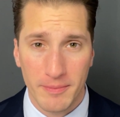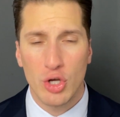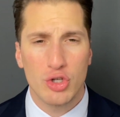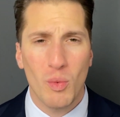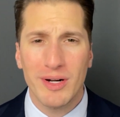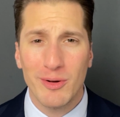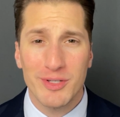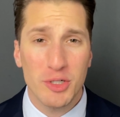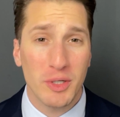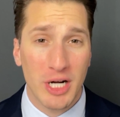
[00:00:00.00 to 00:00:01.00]
So what goes
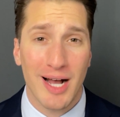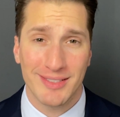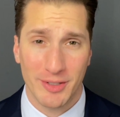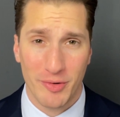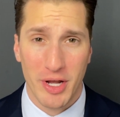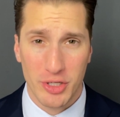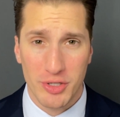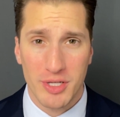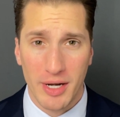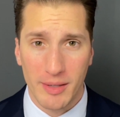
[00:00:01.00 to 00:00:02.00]
into a cost segregation
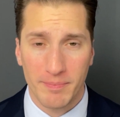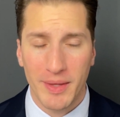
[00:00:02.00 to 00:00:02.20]
study?